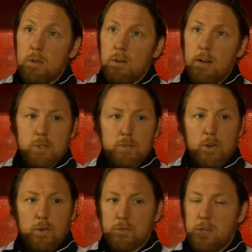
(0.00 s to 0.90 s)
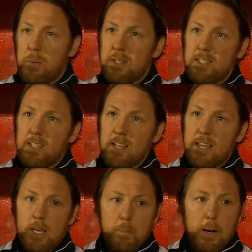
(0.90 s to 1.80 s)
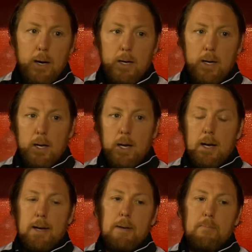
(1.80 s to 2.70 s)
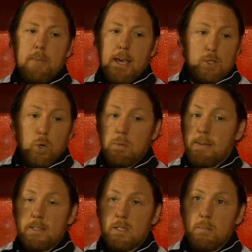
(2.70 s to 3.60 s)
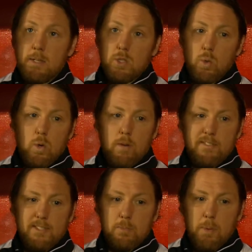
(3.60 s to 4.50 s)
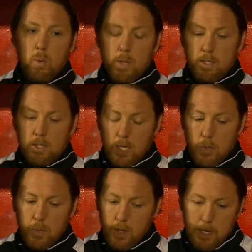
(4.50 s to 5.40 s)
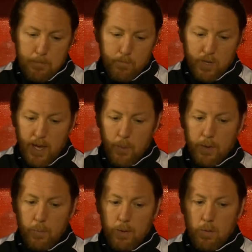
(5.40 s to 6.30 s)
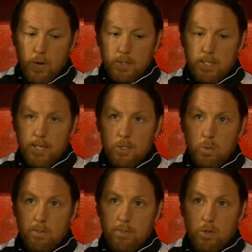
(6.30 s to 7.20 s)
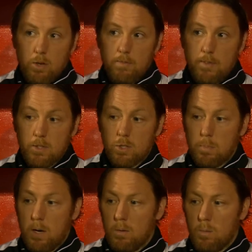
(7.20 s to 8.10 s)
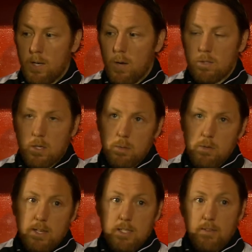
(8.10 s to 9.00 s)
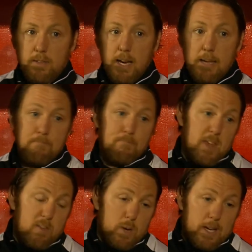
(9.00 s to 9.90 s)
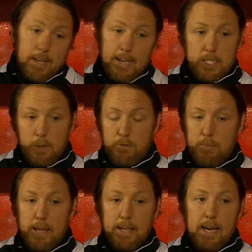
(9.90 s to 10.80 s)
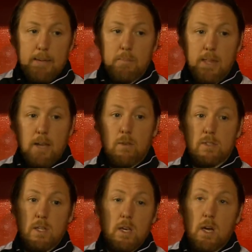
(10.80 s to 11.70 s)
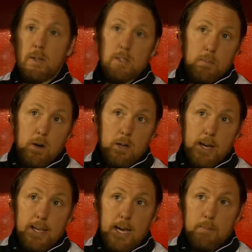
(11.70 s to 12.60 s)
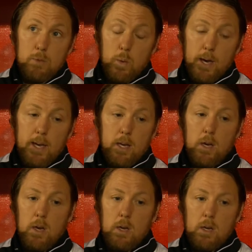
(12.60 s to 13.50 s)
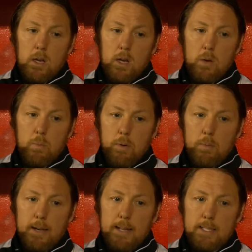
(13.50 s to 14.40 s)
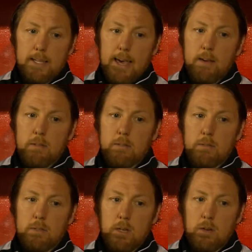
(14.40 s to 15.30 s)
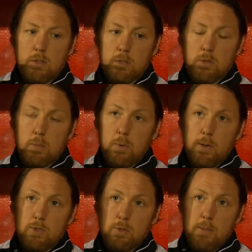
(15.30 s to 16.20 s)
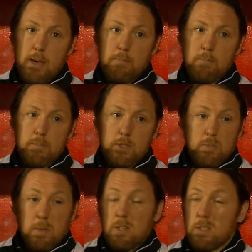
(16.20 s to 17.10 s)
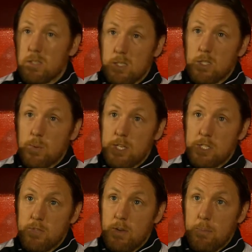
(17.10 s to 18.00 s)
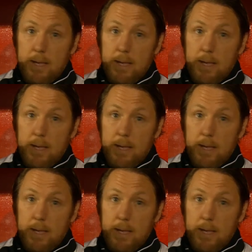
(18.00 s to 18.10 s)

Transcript: You'd like to have got 3 wins in the league, but it's all momentum and it's all confidence building. So yeah, we'll go into next week for the confidence, but we know it's going to be a really tough game. If we can get something from that game, then obviously you go into Margate games where, you know, probably need to get, you know, some good points from them just because of the situation they're in.